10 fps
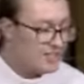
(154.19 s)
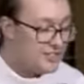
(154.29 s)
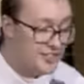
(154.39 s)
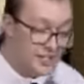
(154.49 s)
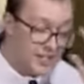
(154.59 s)

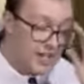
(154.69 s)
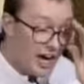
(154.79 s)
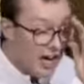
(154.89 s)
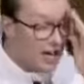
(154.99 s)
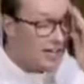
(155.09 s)
Dear
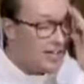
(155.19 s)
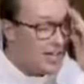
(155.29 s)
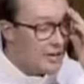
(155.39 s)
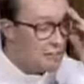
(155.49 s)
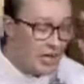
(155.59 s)
God,
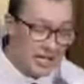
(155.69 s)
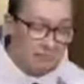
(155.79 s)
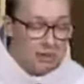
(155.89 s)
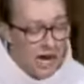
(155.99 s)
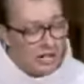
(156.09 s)
make
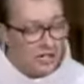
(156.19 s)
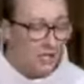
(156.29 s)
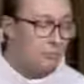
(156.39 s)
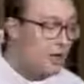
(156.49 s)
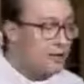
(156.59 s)
my
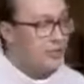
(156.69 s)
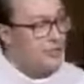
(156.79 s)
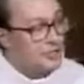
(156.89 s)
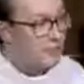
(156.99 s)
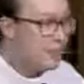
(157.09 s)
little brother
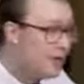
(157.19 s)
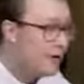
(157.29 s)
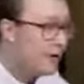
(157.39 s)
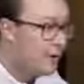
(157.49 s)
disappear.